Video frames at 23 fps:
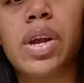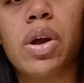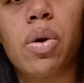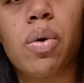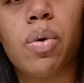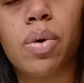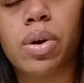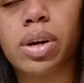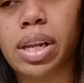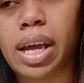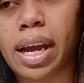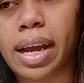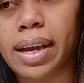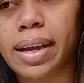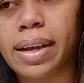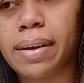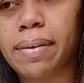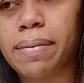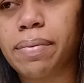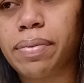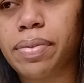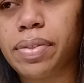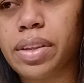Or like,
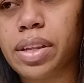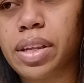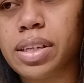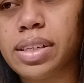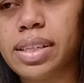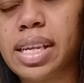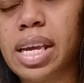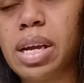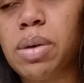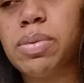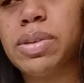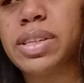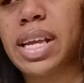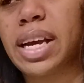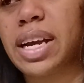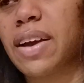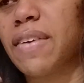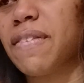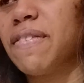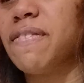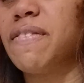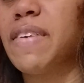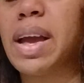say it was like
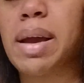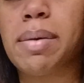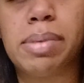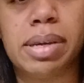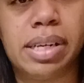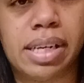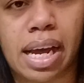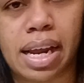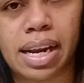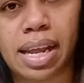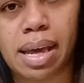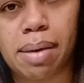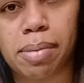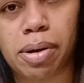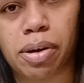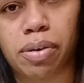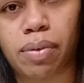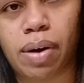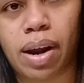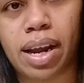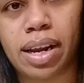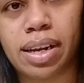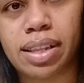a family dynamic,
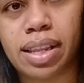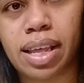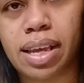right?